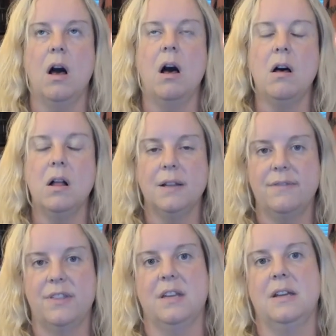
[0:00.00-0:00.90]
all
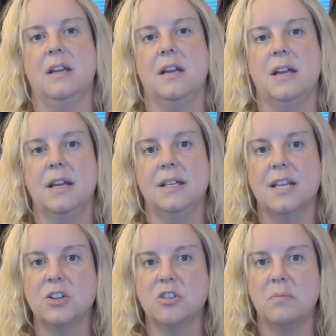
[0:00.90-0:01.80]
of the
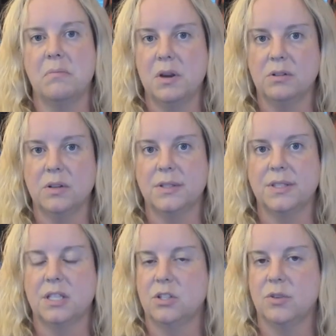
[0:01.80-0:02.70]
essential
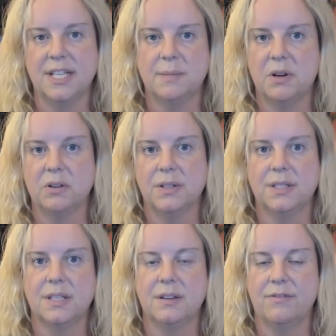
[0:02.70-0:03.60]
minerals and trace
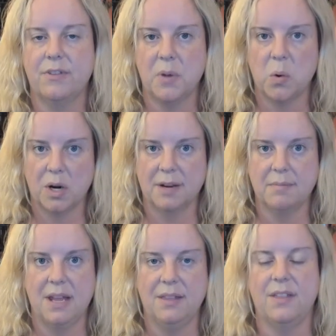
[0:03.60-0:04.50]
minerals from the organ
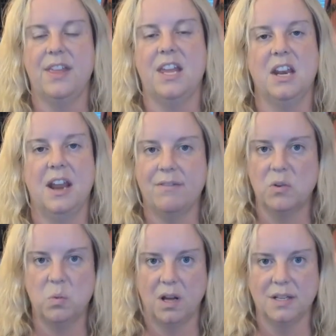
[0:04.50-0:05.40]
meat that they could ever
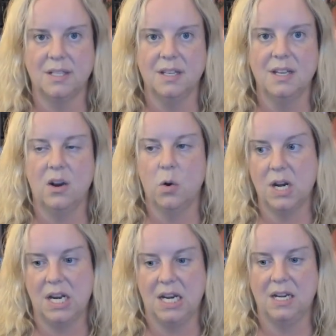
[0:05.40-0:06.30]
want or
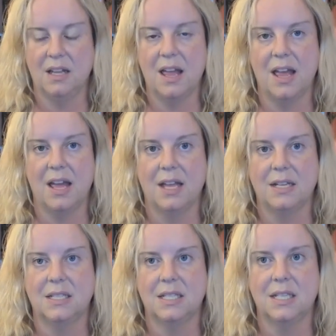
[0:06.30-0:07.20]
need, and